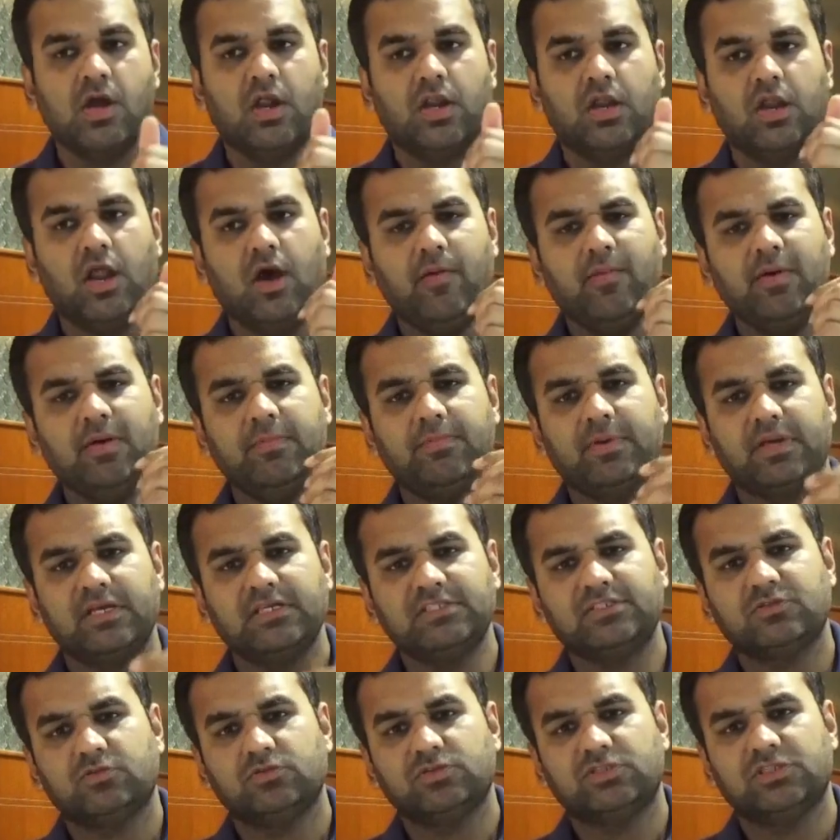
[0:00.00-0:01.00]
Now my
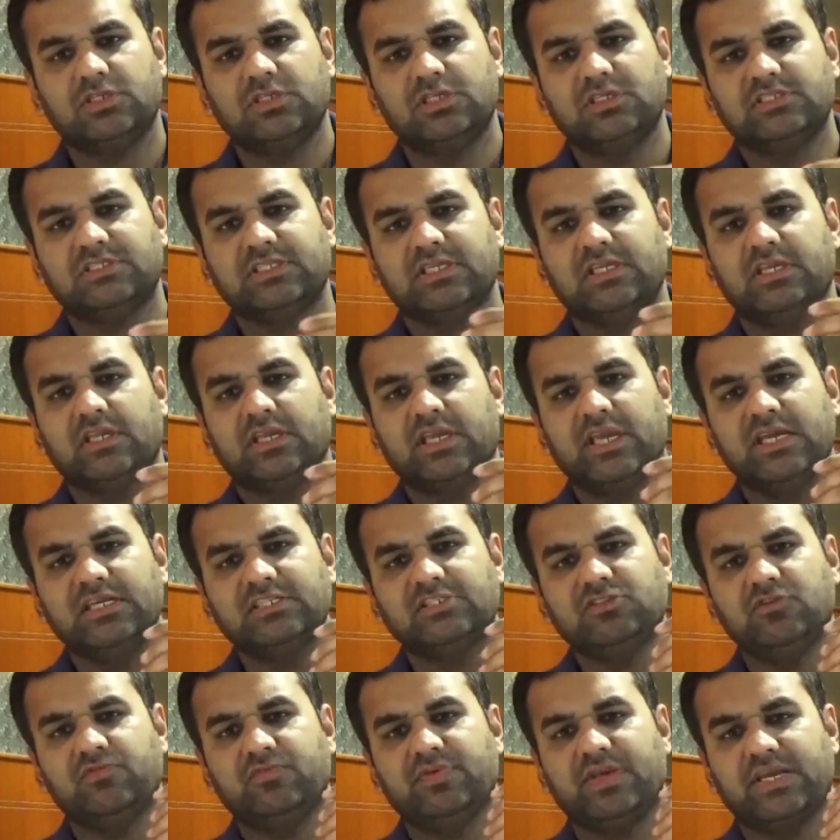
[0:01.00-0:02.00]
biggest question is, in
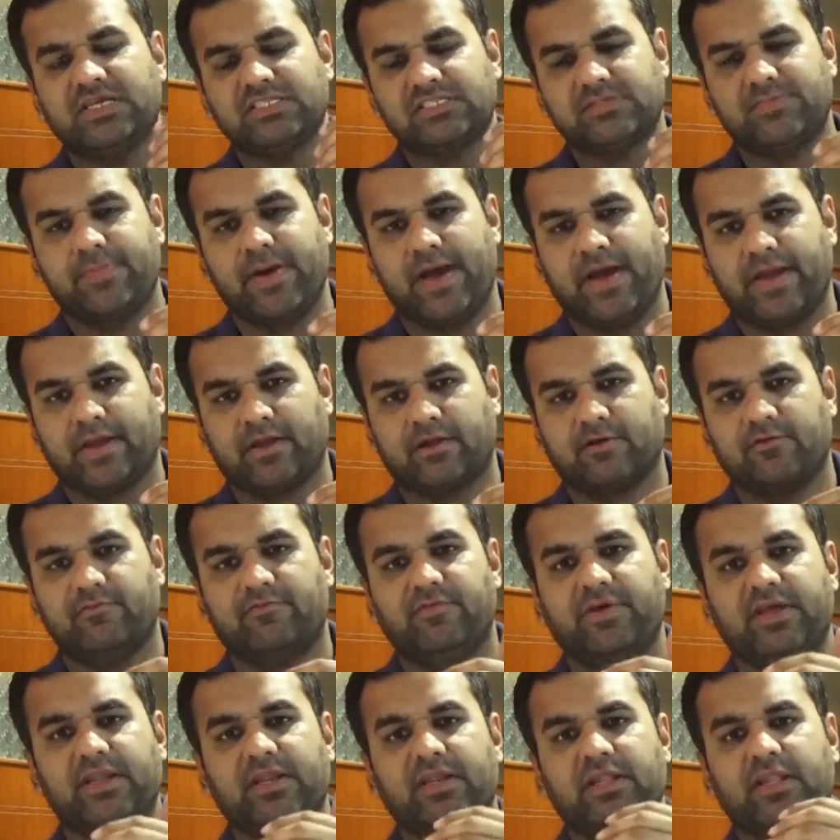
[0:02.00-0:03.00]
case of Yes Bank,
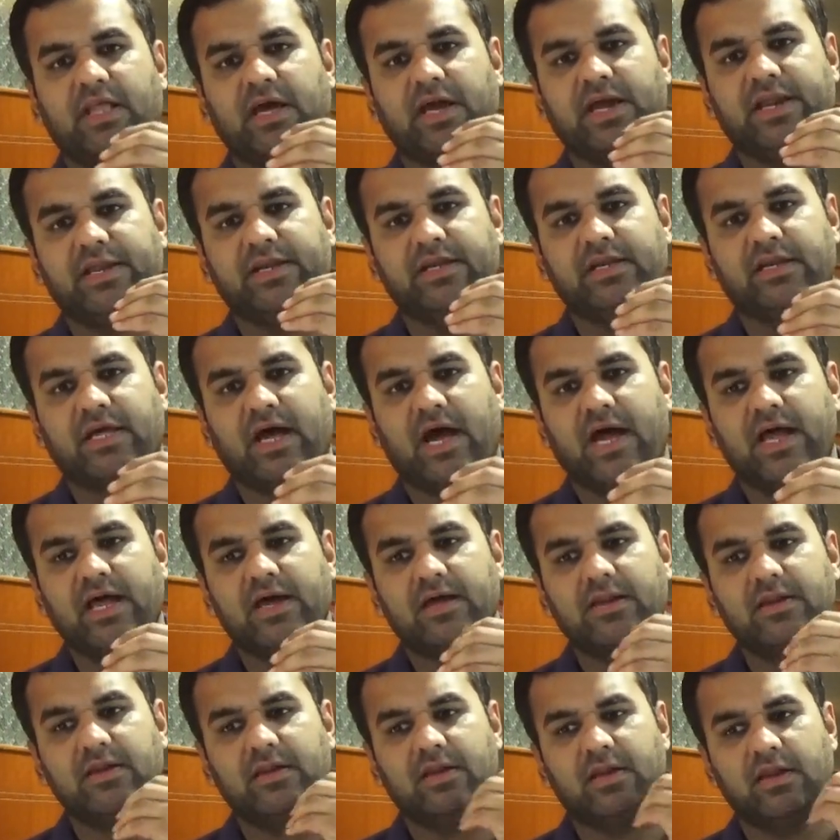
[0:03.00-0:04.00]
when the
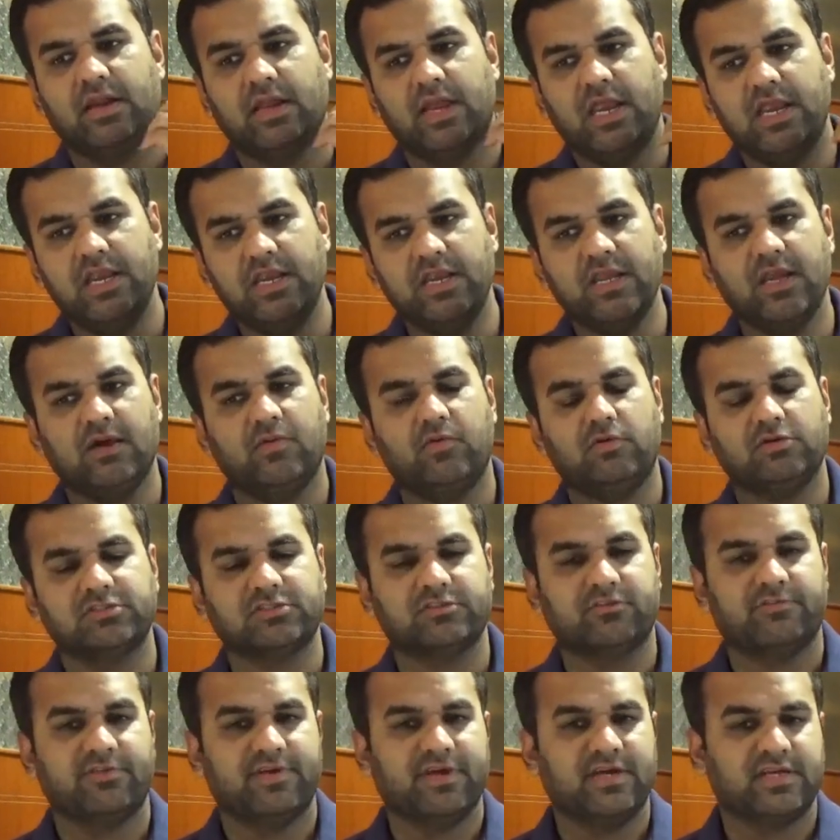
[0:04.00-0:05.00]
entire India
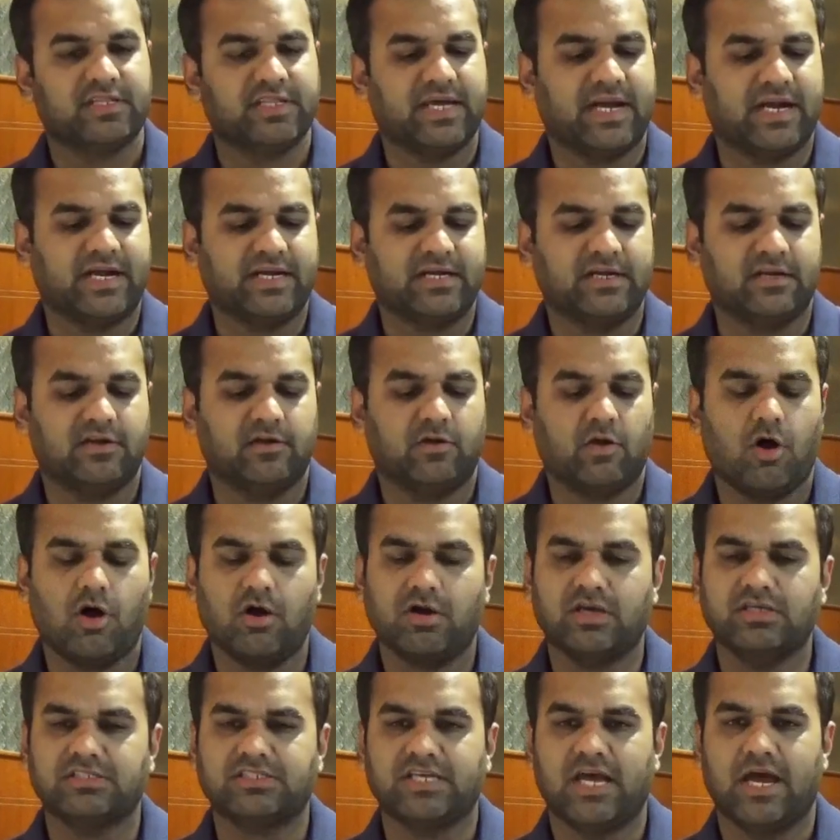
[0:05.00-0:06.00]
was aware that
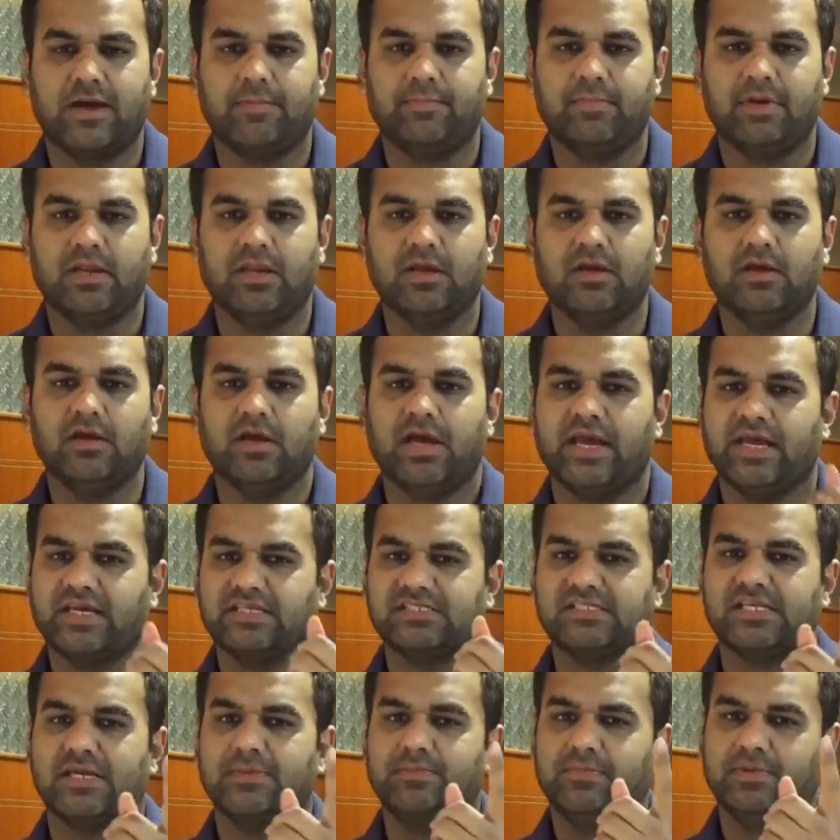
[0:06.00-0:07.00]
wrong is happening
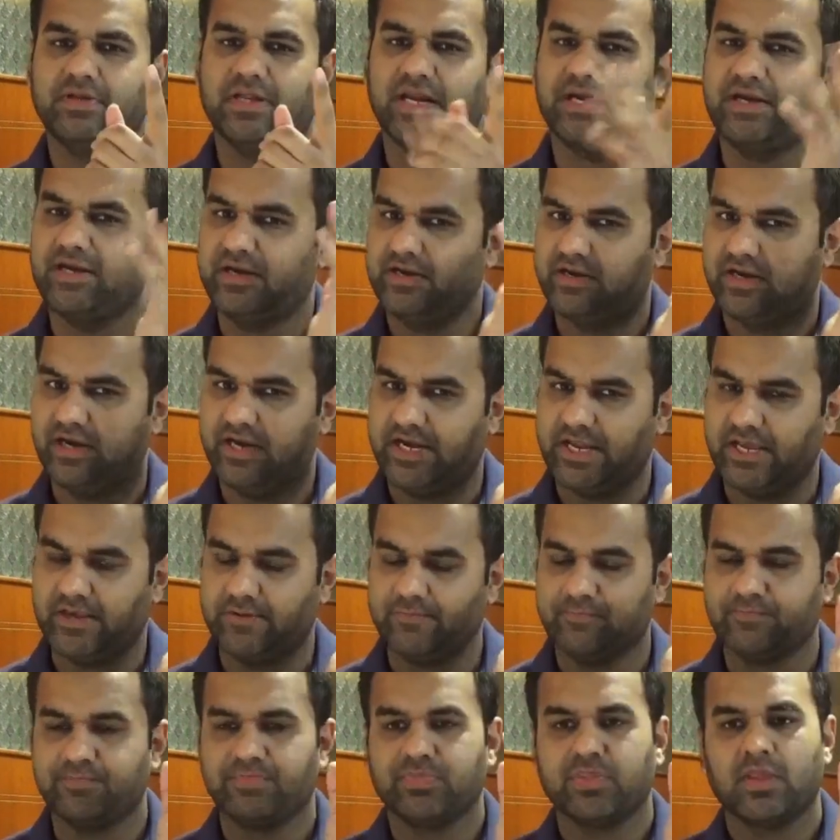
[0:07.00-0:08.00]
except credit
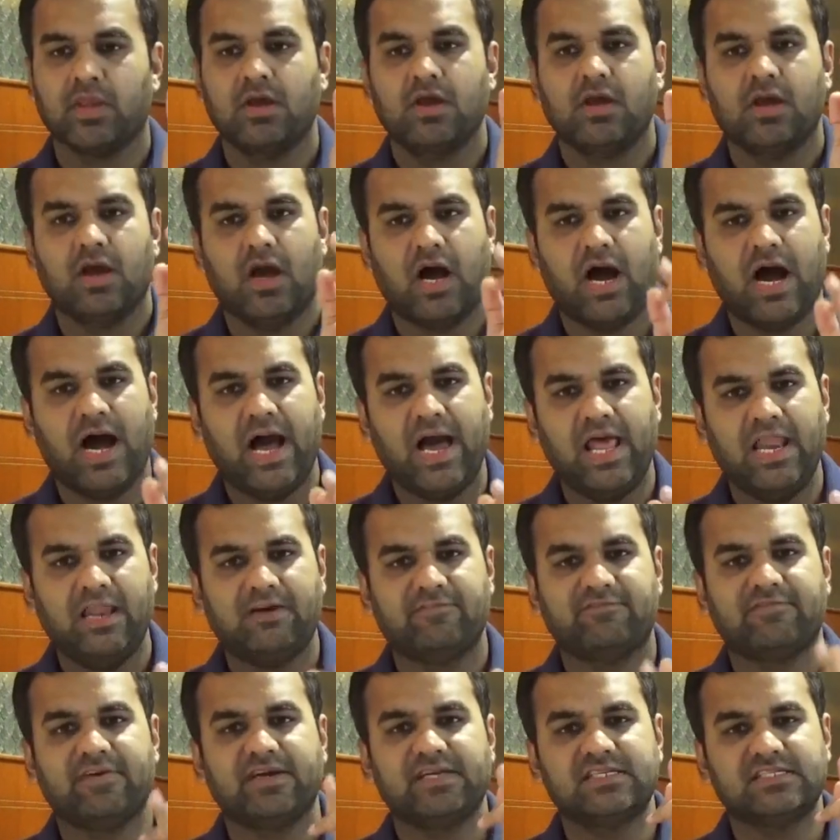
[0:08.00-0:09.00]
rating,
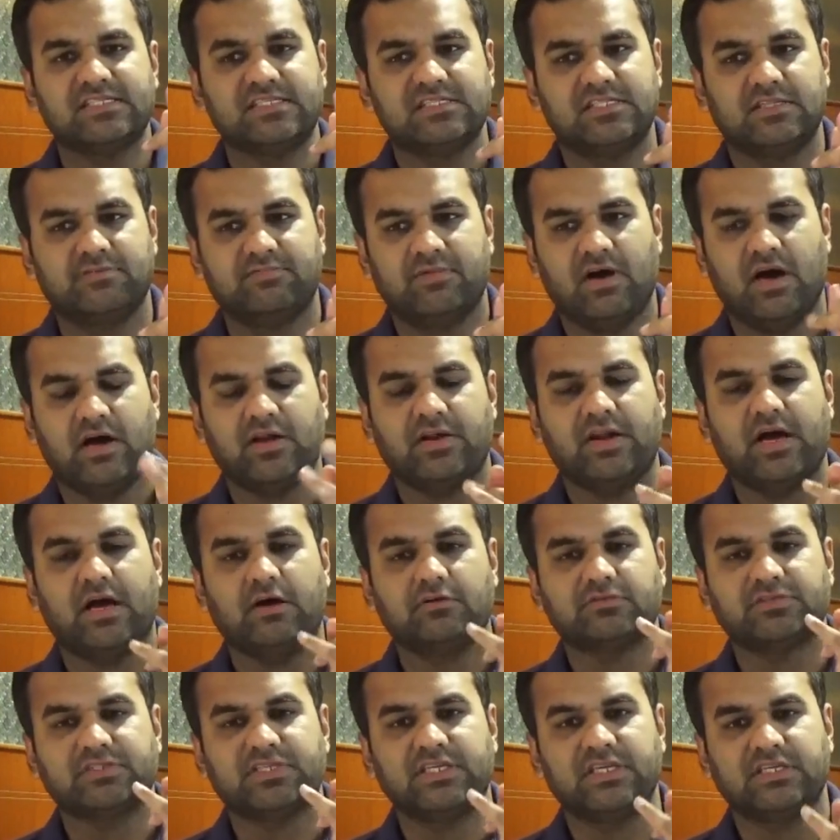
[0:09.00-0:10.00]
ILFS, Divan
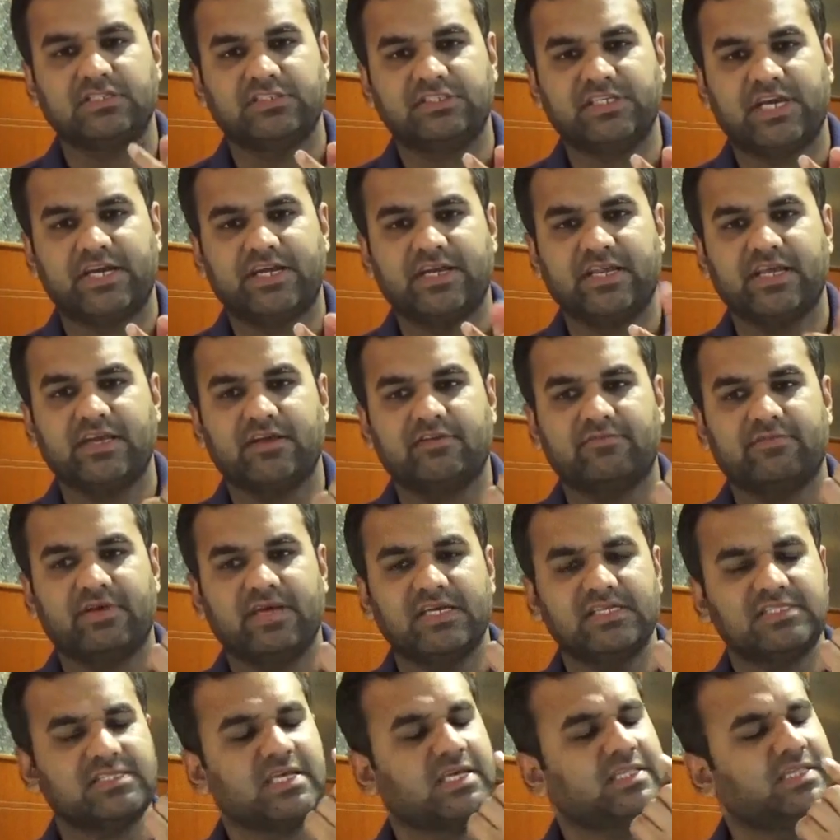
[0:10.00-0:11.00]
Housing, Jet
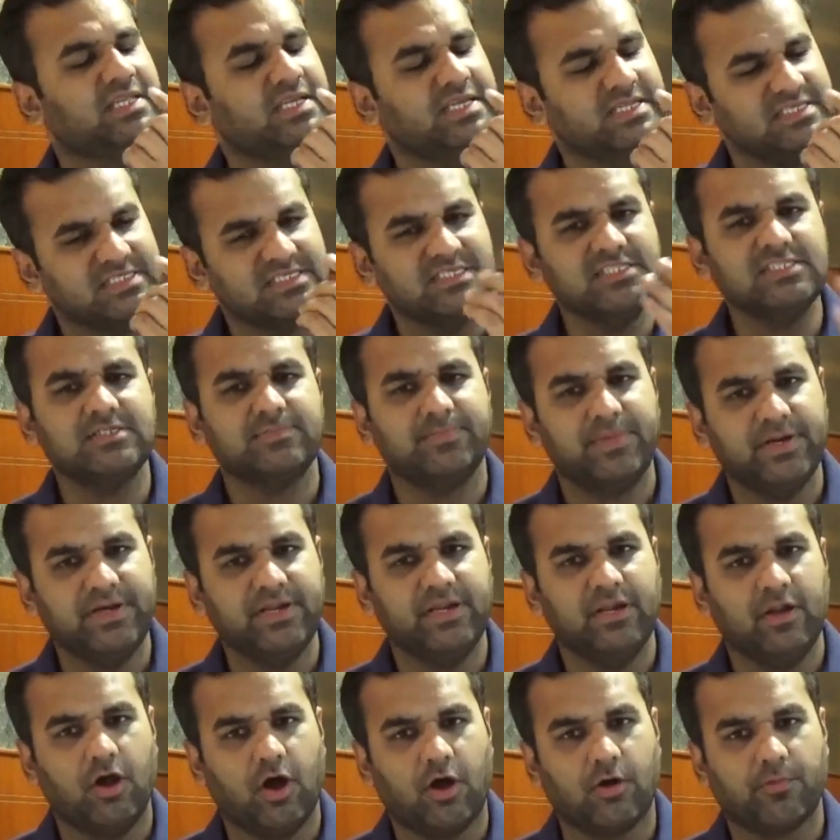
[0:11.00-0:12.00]
Airways, and the list is
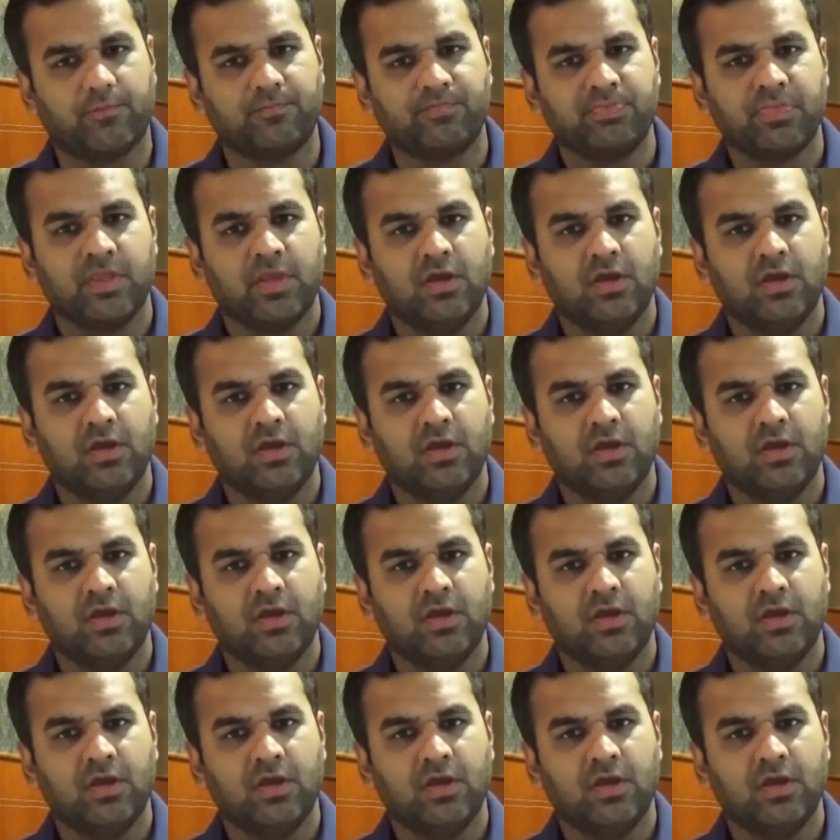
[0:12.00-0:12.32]
pretty long.